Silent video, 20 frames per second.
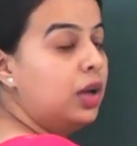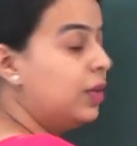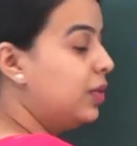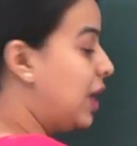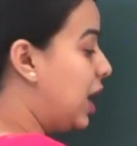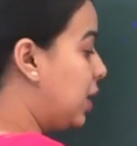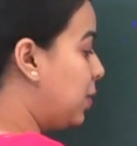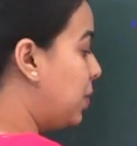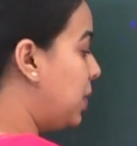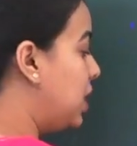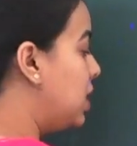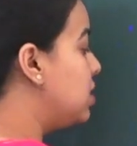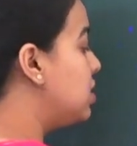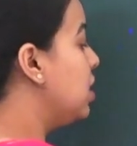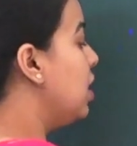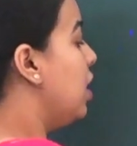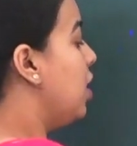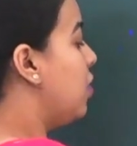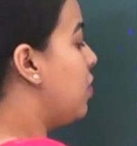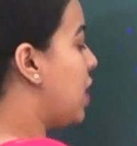That means,
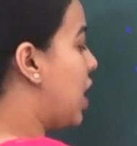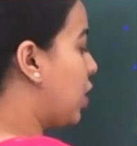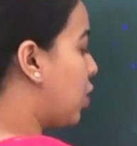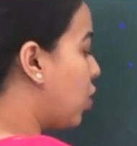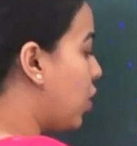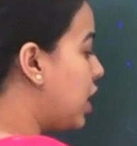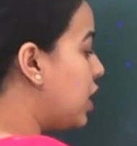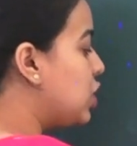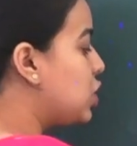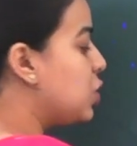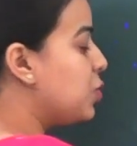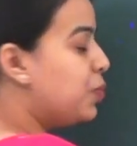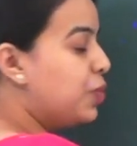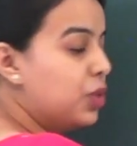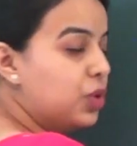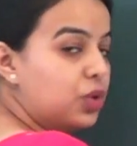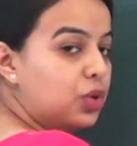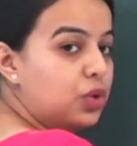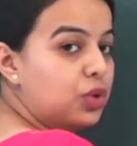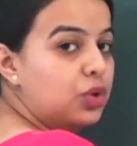we are going to
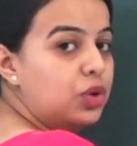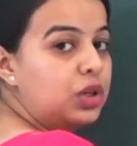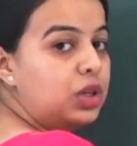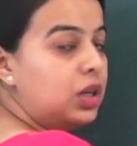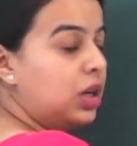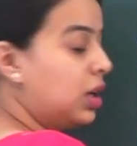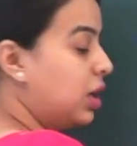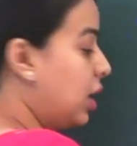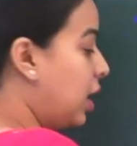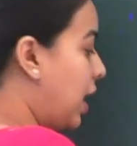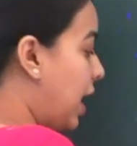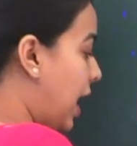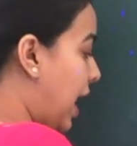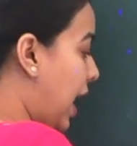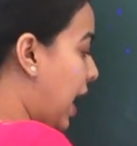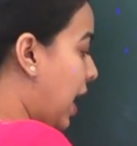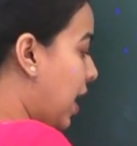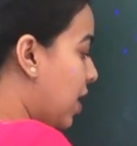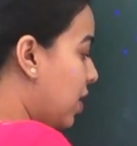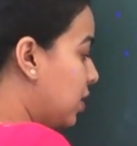put
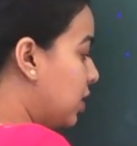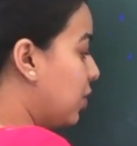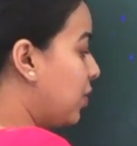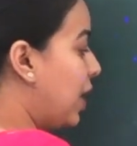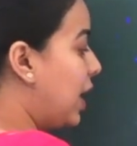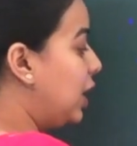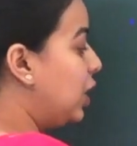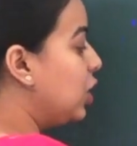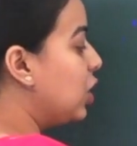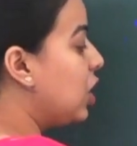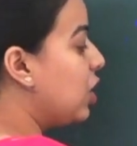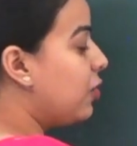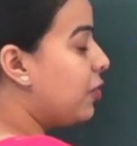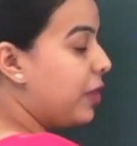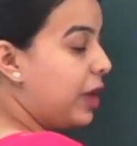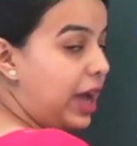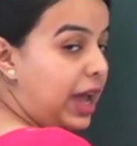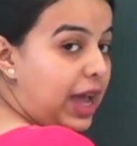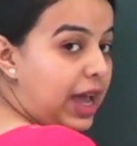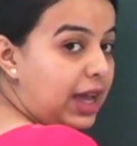the value
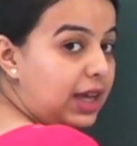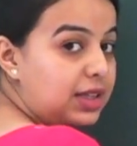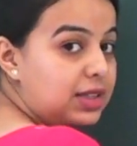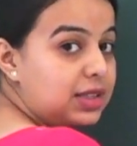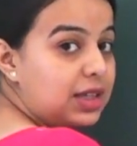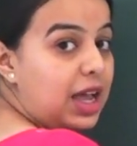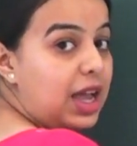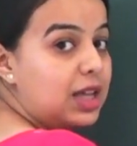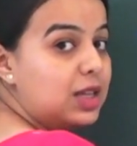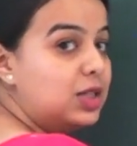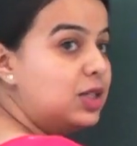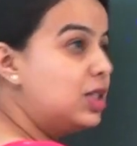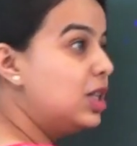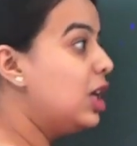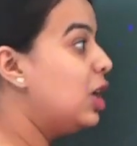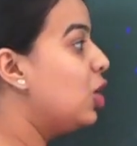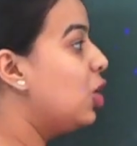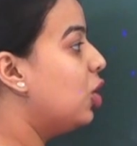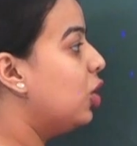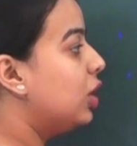of x as
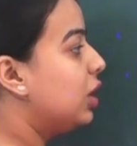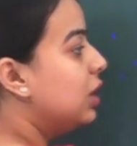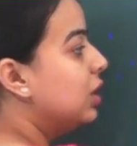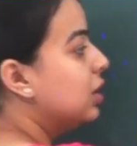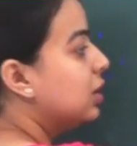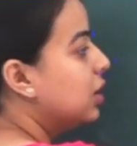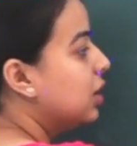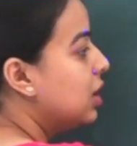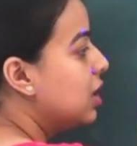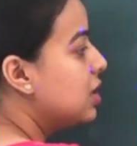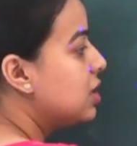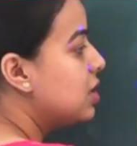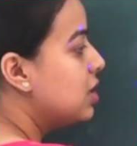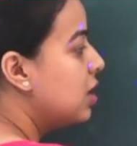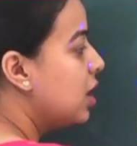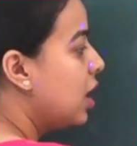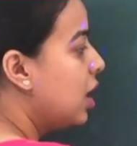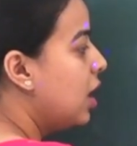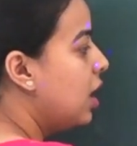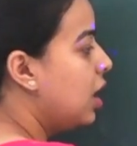0 in this
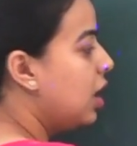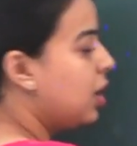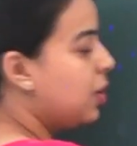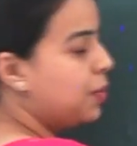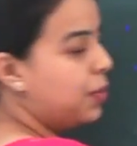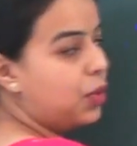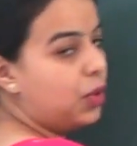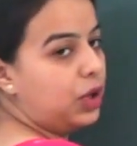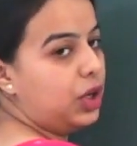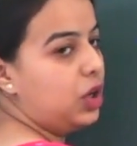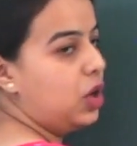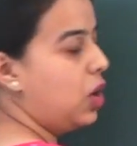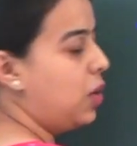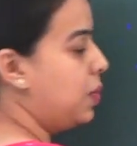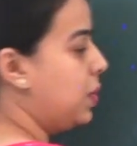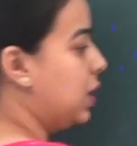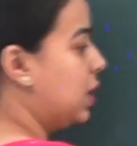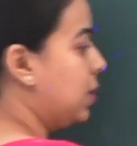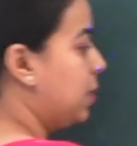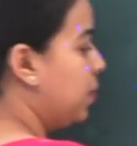
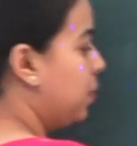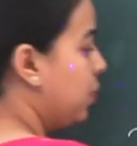polynomial.